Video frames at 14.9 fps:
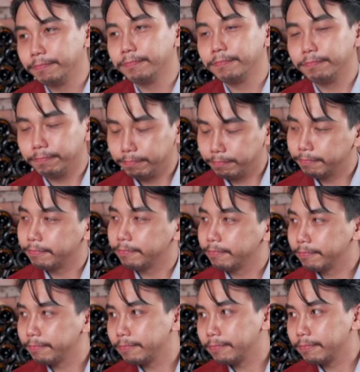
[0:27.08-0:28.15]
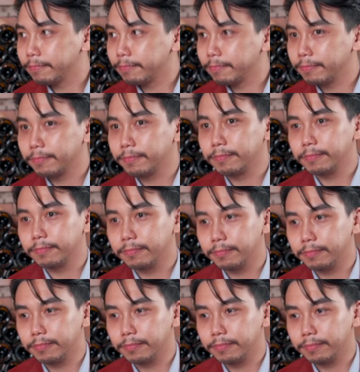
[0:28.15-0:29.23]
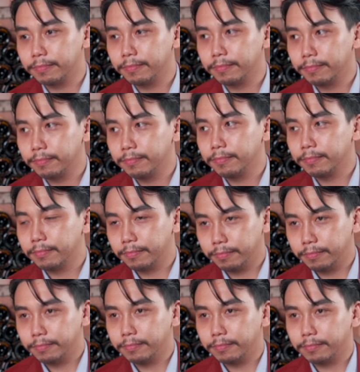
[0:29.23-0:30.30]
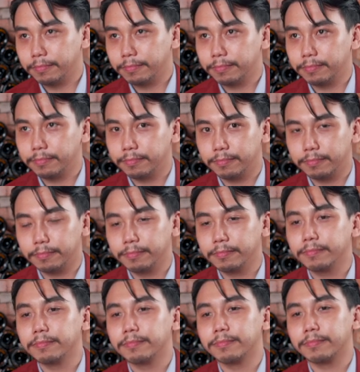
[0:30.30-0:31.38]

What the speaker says: No words are spoken by the person on screen.